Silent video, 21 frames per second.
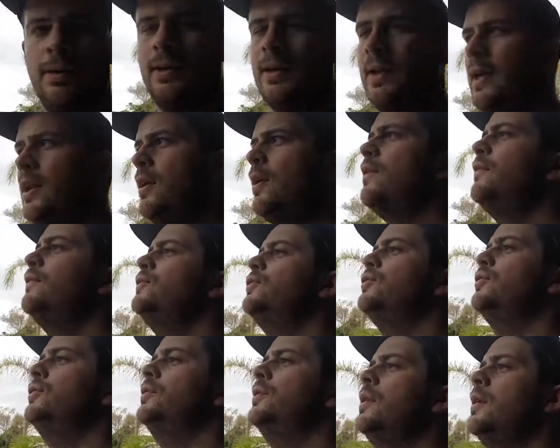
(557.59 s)
I'm gonna head over
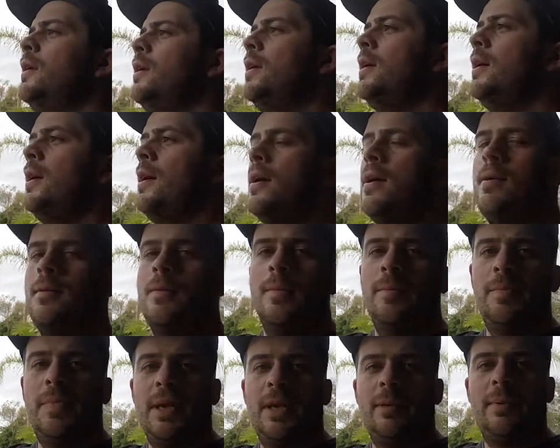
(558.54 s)
to
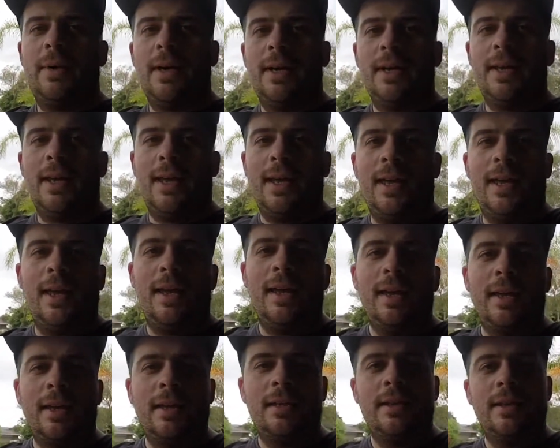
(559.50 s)
pick apart
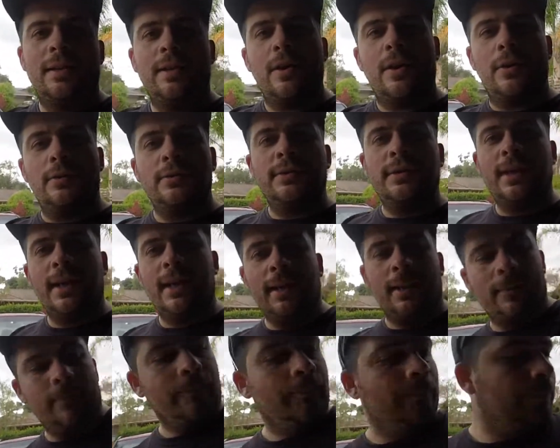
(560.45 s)
and get another alternator.